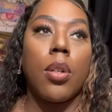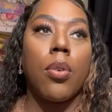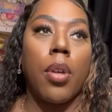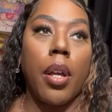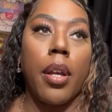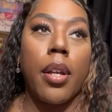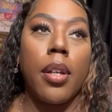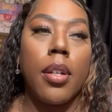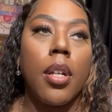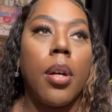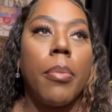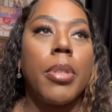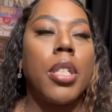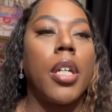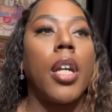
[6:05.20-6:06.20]
okay, I'm
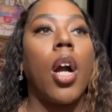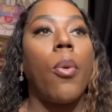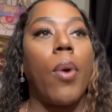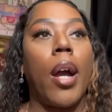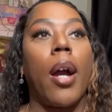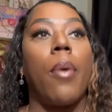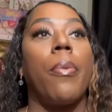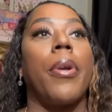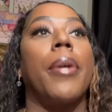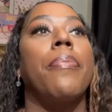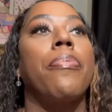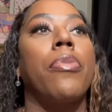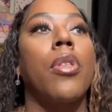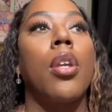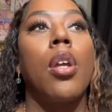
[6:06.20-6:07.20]
going to tell y'all why I went.
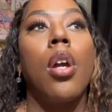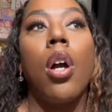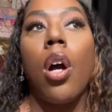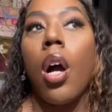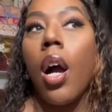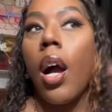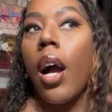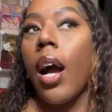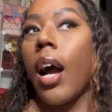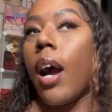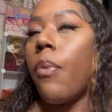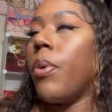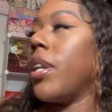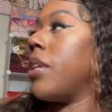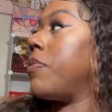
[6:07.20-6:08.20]
I
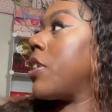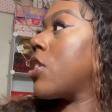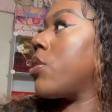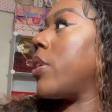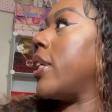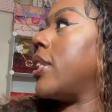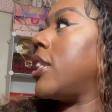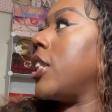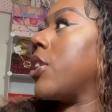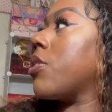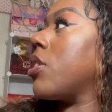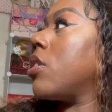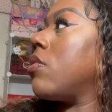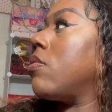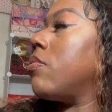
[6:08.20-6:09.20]
went in Victoria's
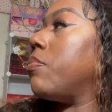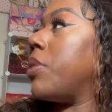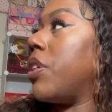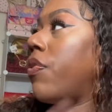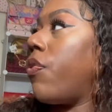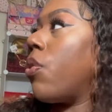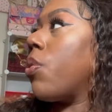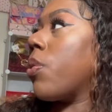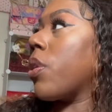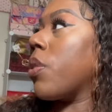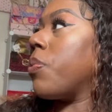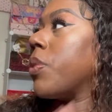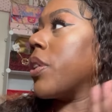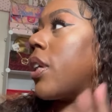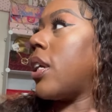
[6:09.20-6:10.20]
Secret before
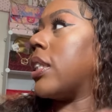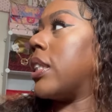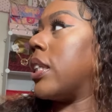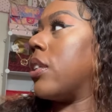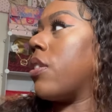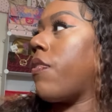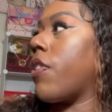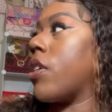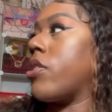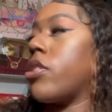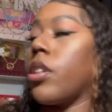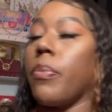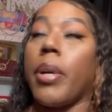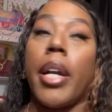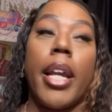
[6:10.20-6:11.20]
when y'all seen the first
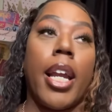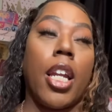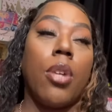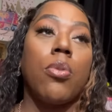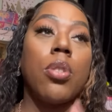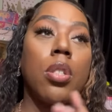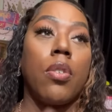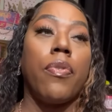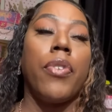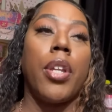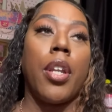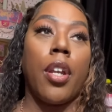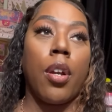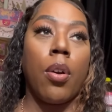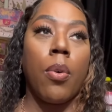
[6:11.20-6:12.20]
semi-annual sale
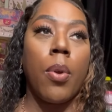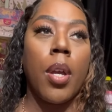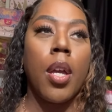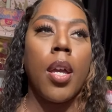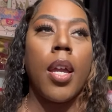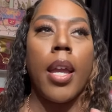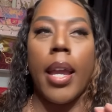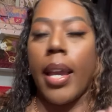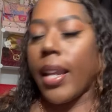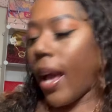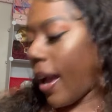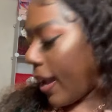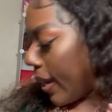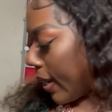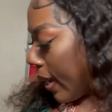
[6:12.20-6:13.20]
video. And
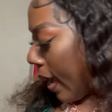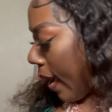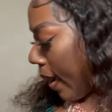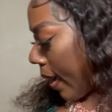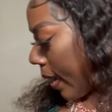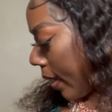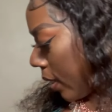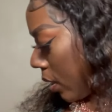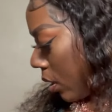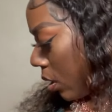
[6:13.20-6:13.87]
I got